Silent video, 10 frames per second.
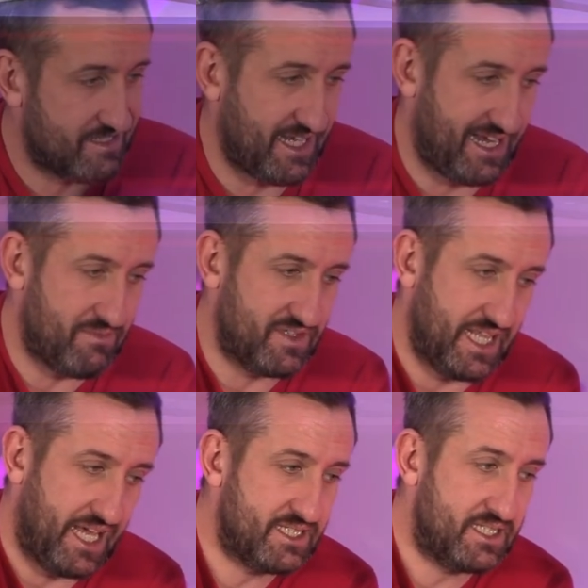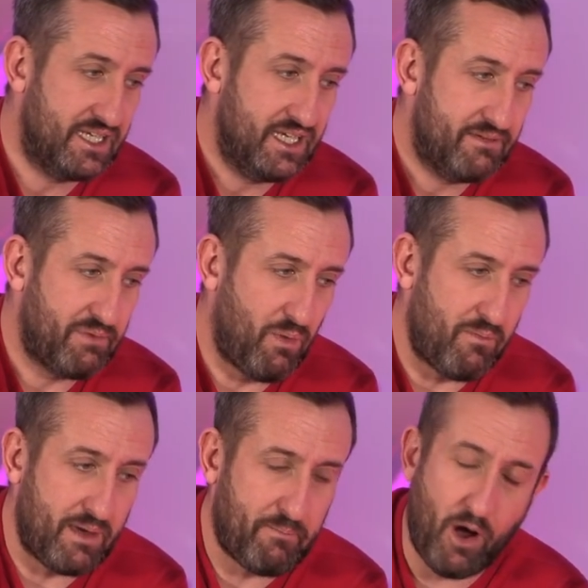the same as this. But when
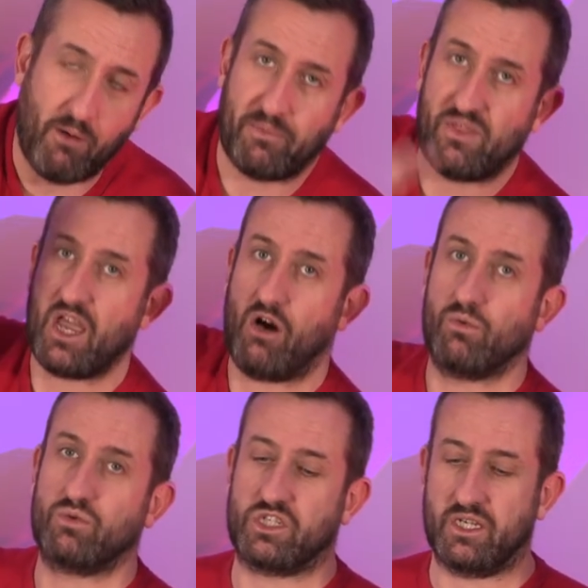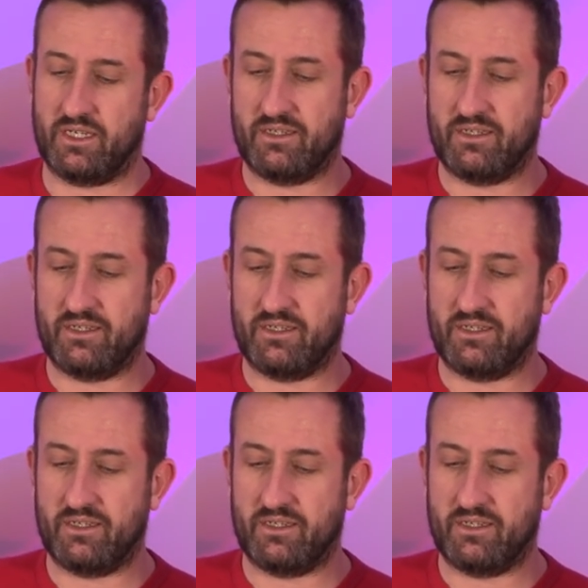we pop the old